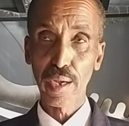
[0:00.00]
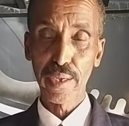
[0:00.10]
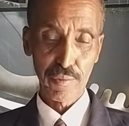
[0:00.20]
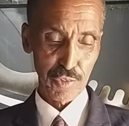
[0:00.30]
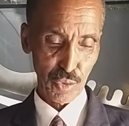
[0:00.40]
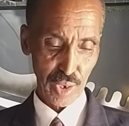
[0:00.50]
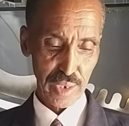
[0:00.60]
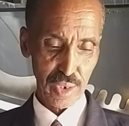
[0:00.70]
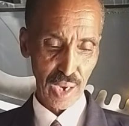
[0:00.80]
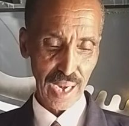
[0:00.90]
If you
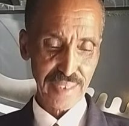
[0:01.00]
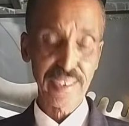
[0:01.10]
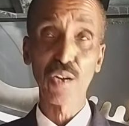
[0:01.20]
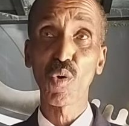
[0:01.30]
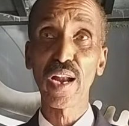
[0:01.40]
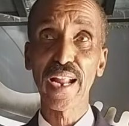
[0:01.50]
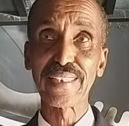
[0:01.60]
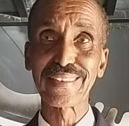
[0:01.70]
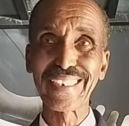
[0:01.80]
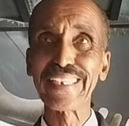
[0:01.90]
read Galatians
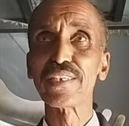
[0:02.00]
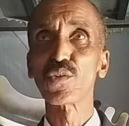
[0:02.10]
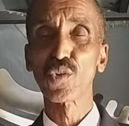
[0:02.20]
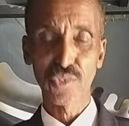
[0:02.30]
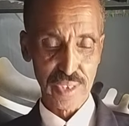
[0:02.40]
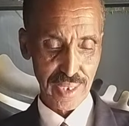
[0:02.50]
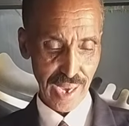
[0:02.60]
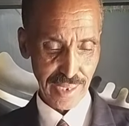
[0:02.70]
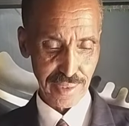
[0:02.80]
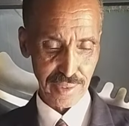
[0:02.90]
1:19, you will see
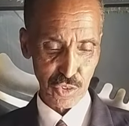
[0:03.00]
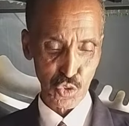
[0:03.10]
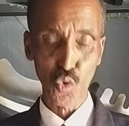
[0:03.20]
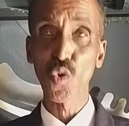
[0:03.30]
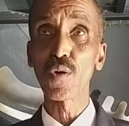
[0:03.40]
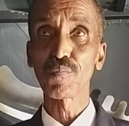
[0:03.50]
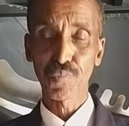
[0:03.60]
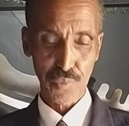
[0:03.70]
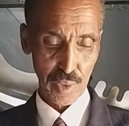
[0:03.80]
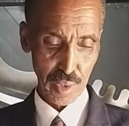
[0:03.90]
that it is true.
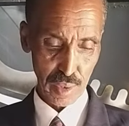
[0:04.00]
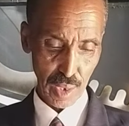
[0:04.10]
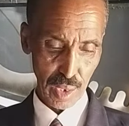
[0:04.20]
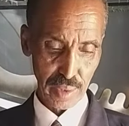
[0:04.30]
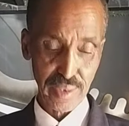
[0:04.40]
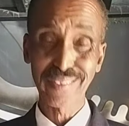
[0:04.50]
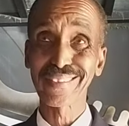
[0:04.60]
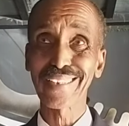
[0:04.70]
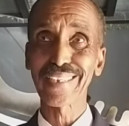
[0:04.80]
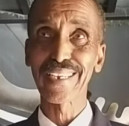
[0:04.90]
It is
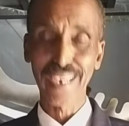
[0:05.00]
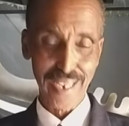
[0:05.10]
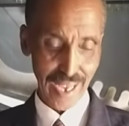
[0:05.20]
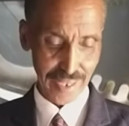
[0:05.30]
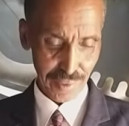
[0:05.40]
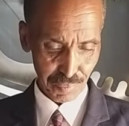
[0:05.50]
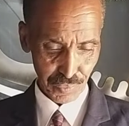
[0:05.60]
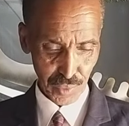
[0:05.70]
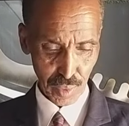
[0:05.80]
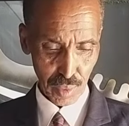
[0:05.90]
stated clearly
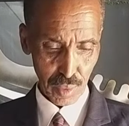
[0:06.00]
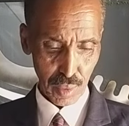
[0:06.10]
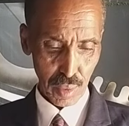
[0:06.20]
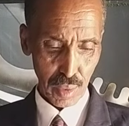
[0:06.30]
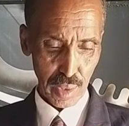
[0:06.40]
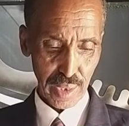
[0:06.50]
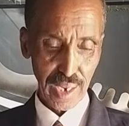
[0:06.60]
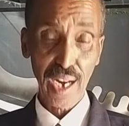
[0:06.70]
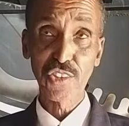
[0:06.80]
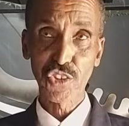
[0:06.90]
in
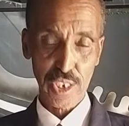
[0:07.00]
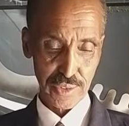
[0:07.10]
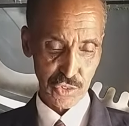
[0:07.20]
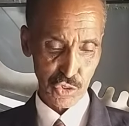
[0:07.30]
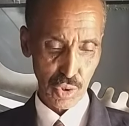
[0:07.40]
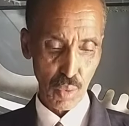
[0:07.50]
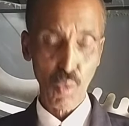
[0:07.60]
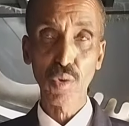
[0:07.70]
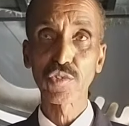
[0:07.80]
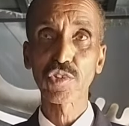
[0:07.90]
Galatians,
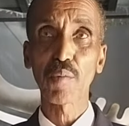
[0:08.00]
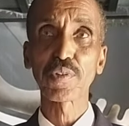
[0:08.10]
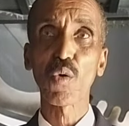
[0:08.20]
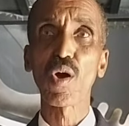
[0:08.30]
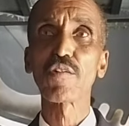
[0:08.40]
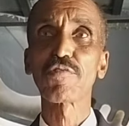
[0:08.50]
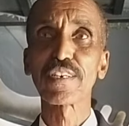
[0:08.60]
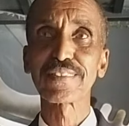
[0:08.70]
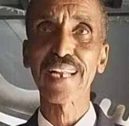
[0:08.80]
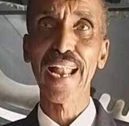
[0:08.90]
chapter 1,
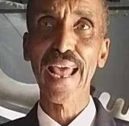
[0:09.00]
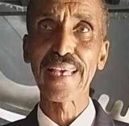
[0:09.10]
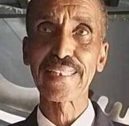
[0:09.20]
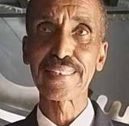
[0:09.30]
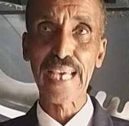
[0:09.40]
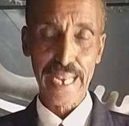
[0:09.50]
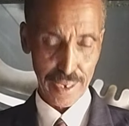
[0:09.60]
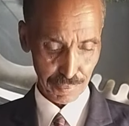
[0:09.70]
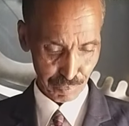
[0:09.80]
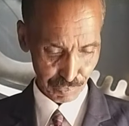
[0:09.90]
verse 19.